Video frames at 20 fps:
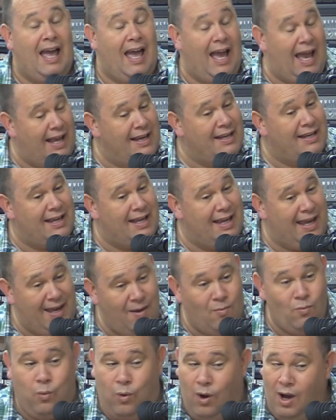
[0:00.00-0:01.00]
And
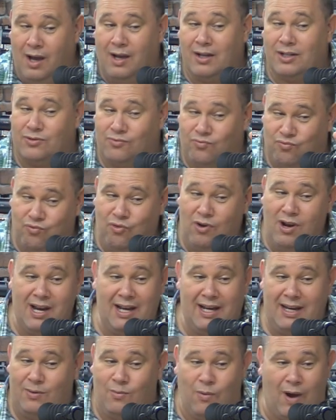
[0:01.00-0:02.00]
it works
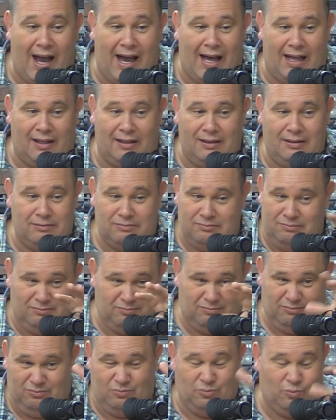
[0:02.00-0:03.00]
really well,
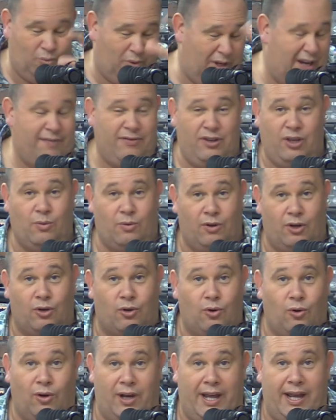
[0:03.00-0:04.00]
whatever you want to
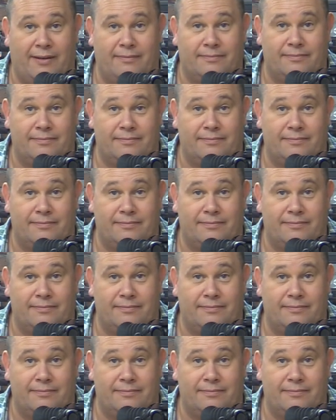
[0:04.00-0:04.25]
call it.